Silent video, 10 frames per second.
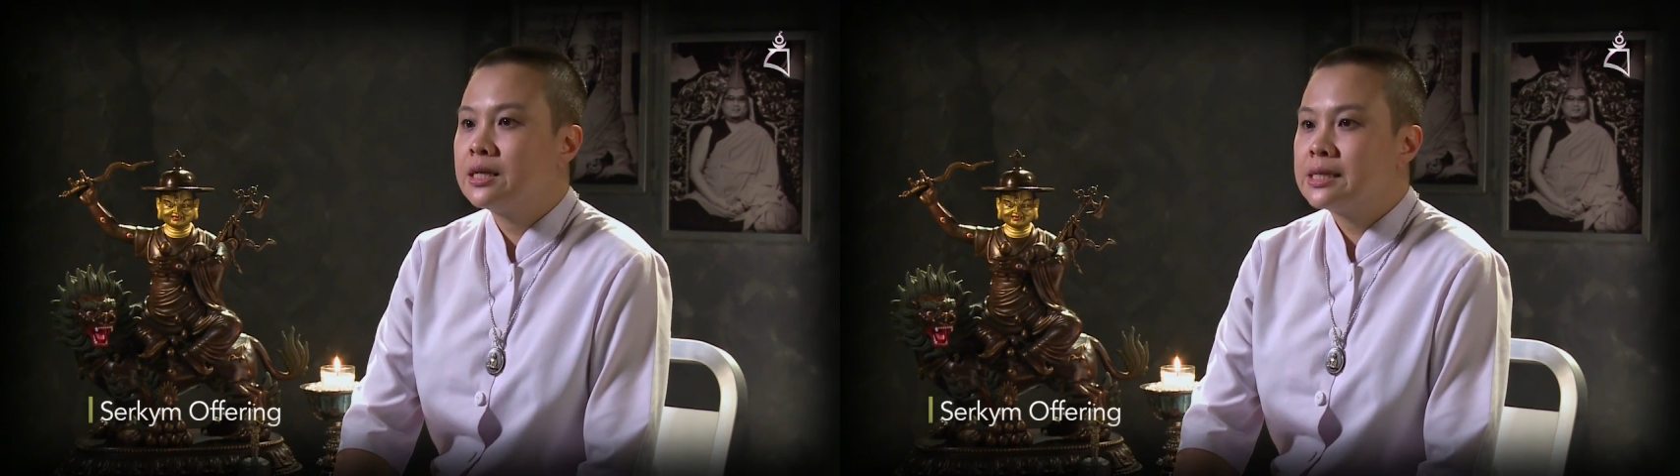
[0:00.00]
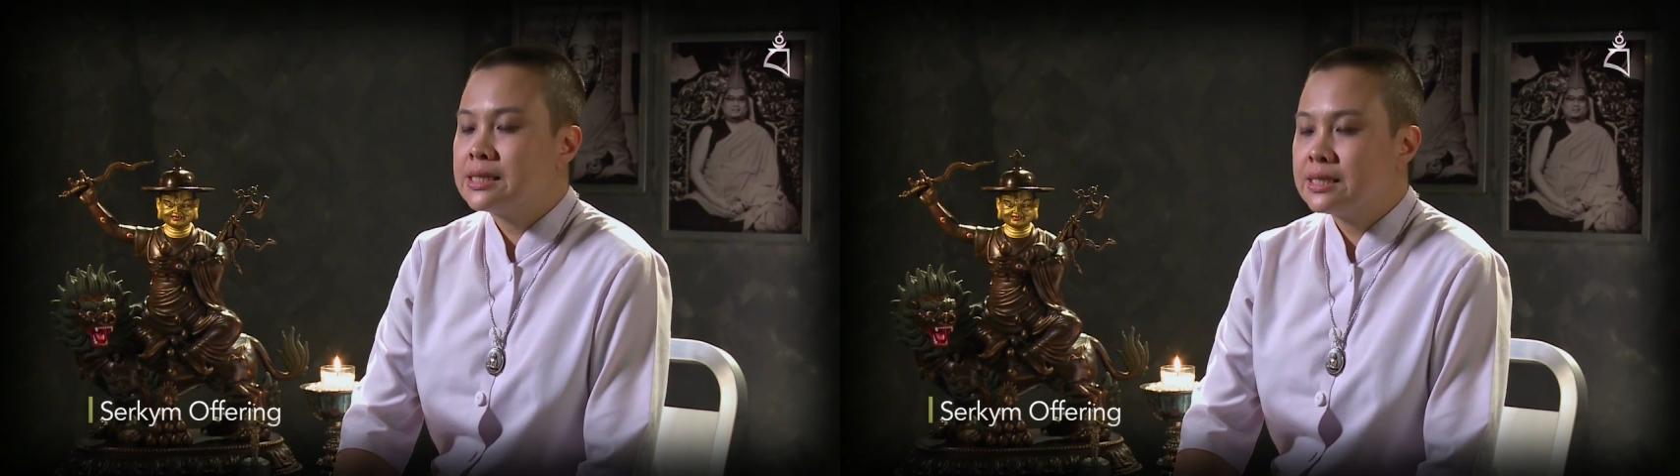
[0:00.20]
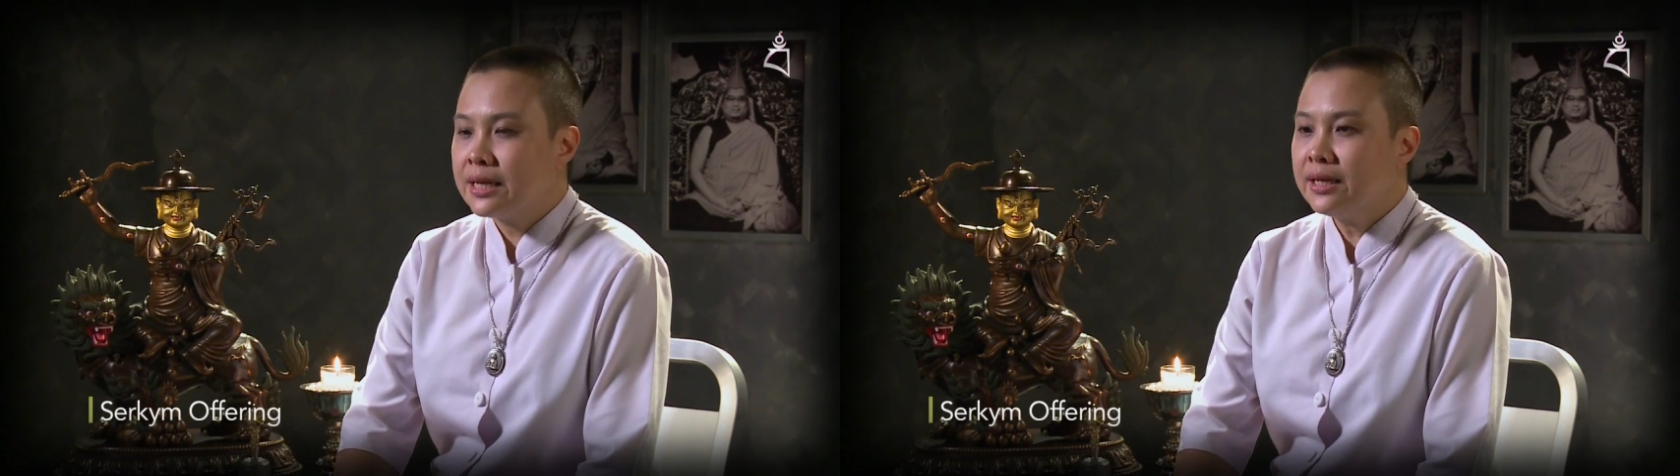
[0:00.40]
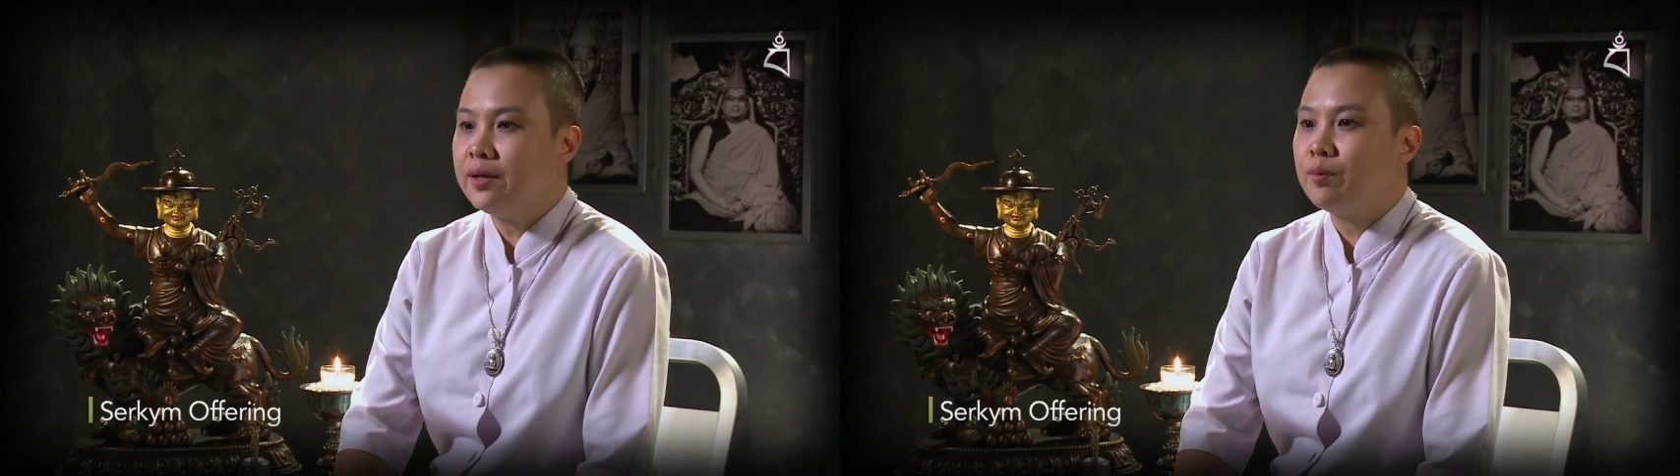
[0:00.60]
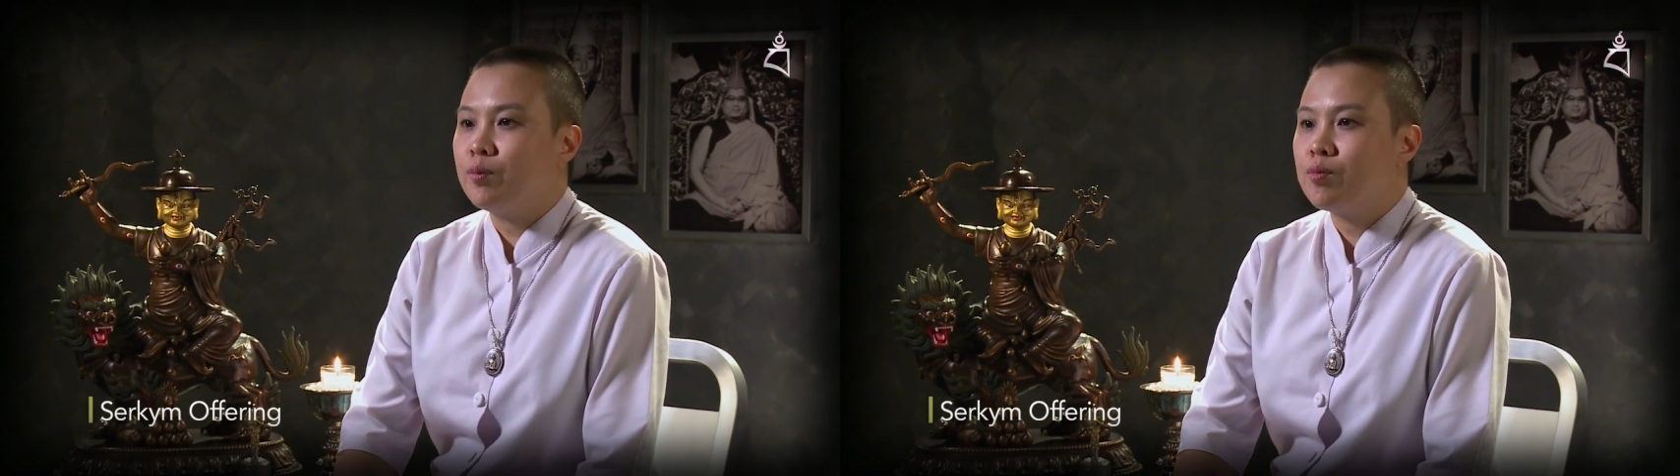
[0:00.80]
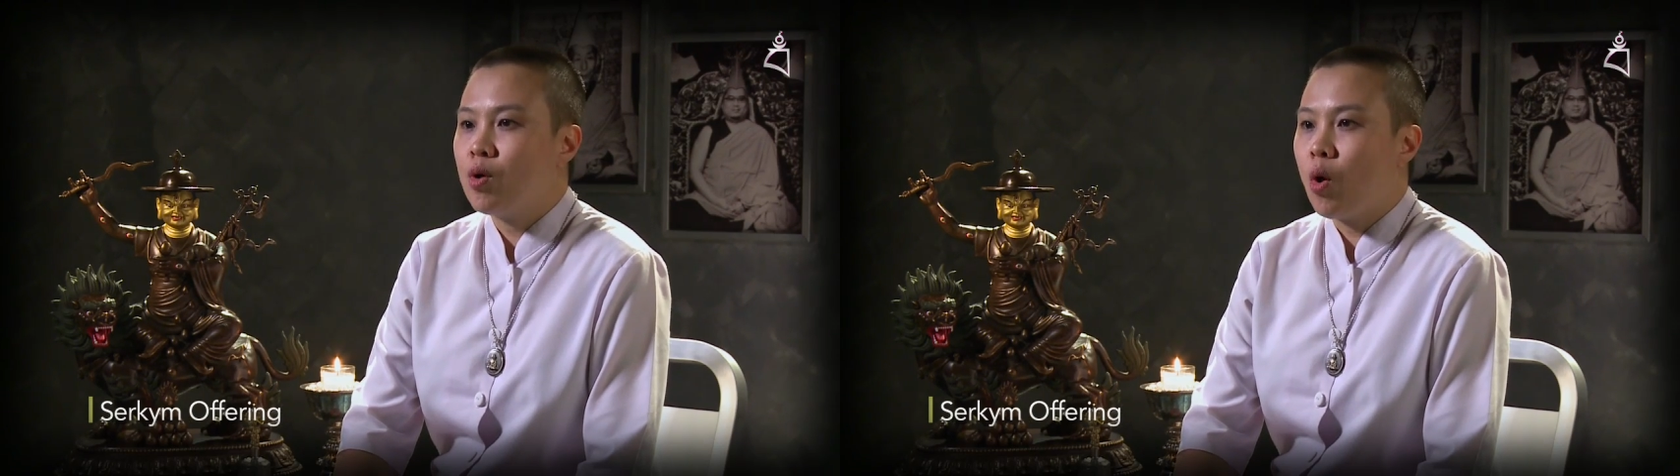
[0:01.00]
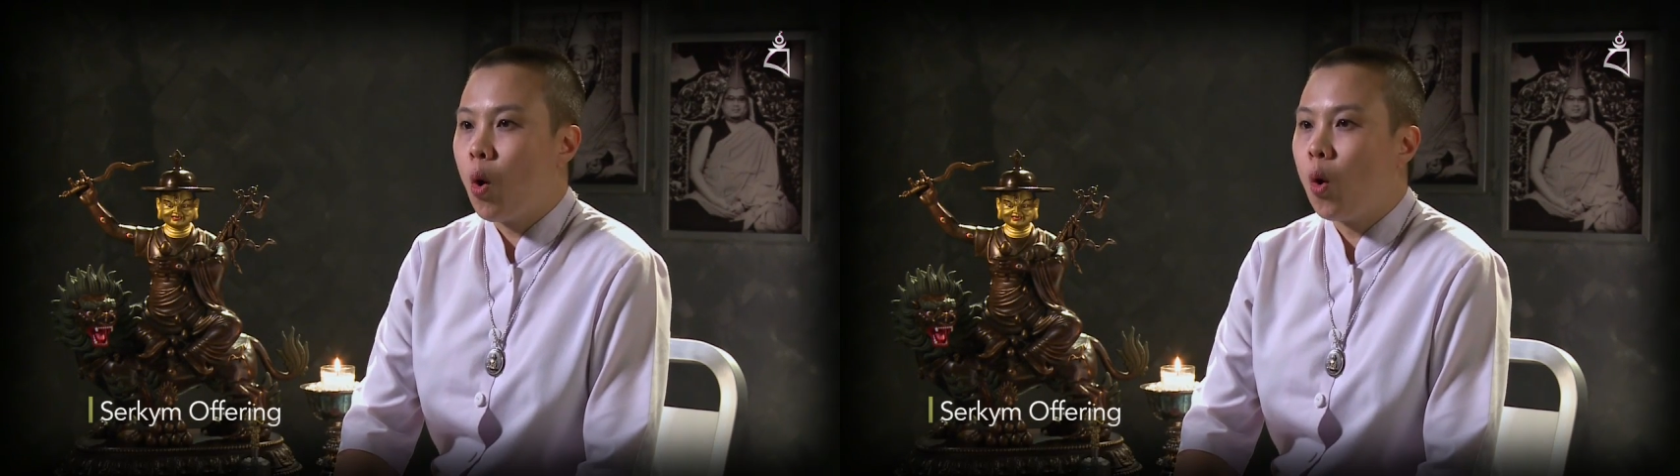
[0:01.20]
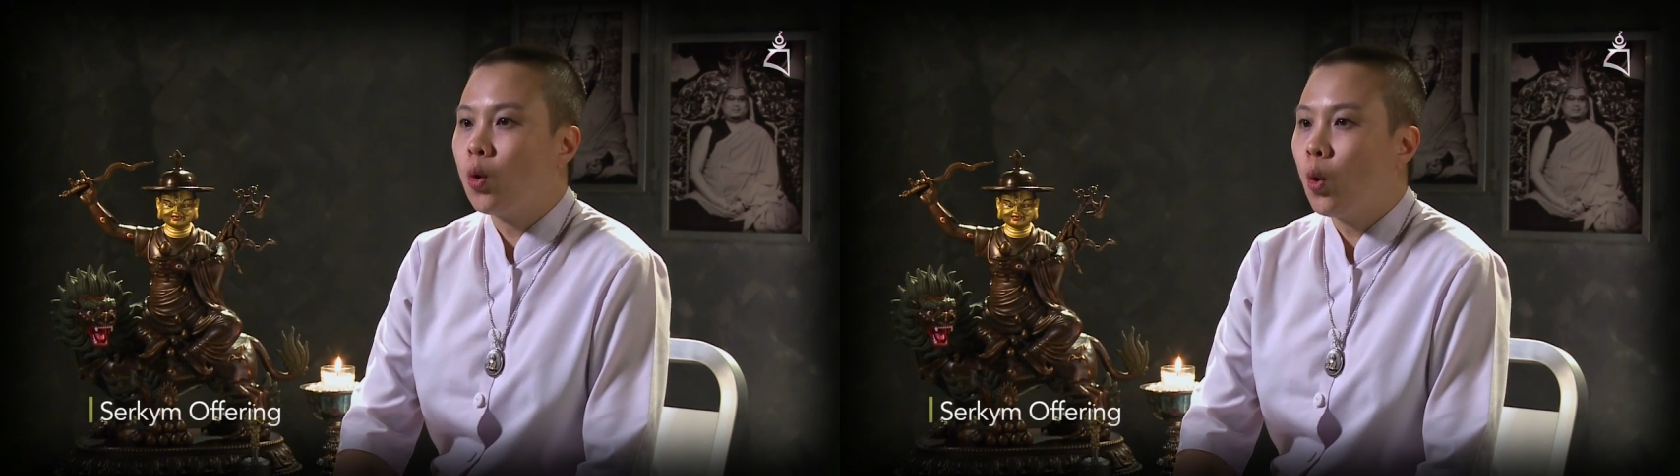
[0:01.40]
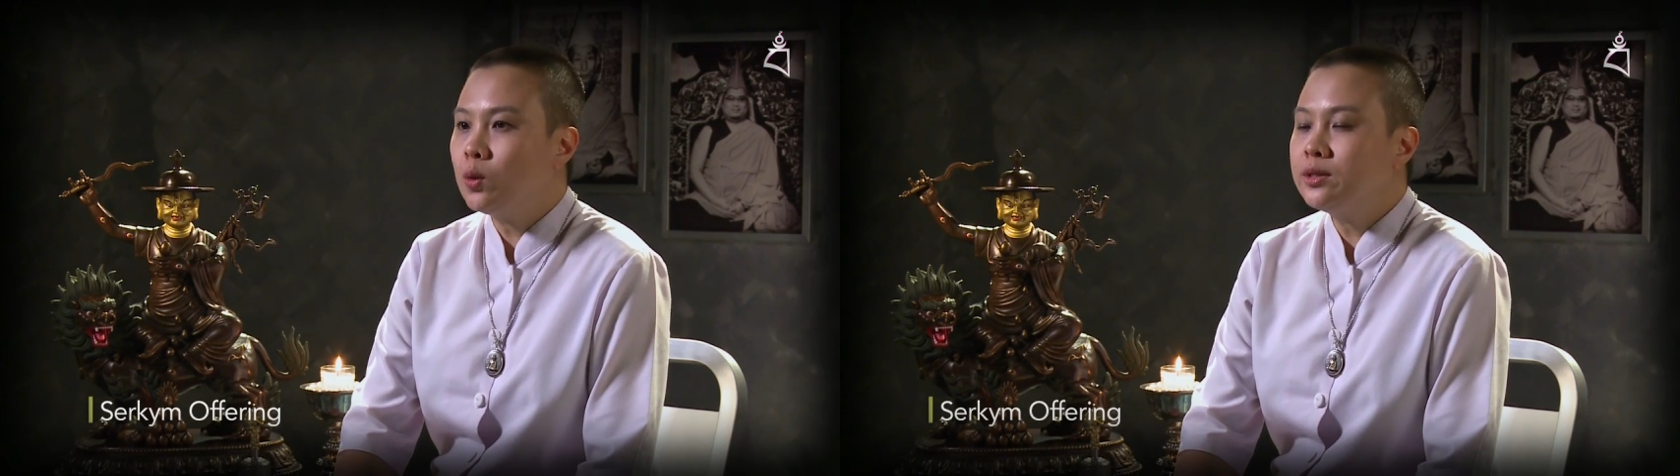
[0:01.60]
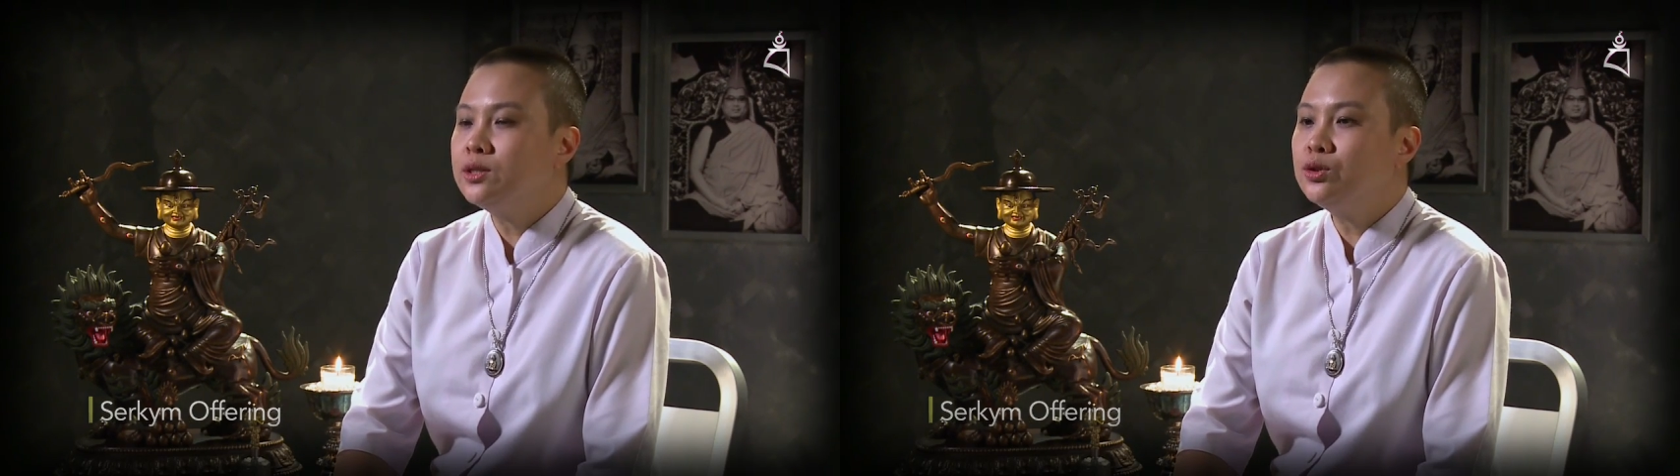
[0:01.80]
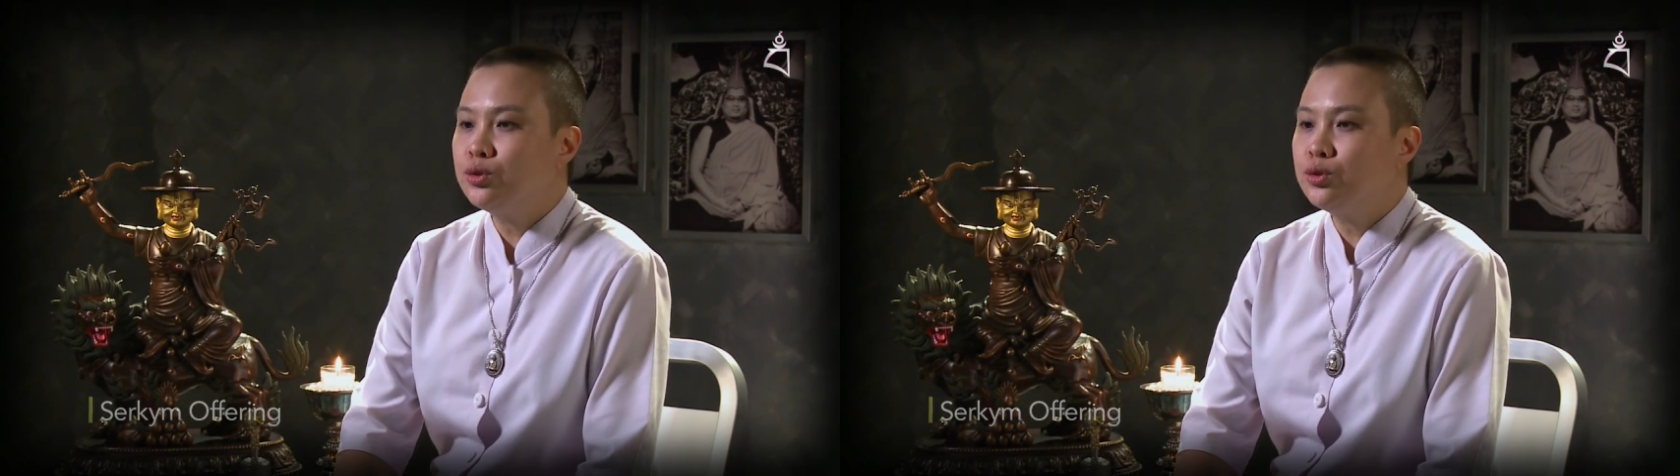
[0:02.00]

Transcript: Sekim, or golden